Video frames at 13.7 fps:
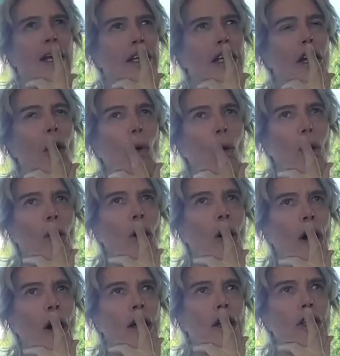You know,
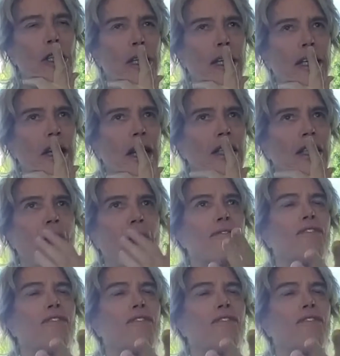honestly, Jason, I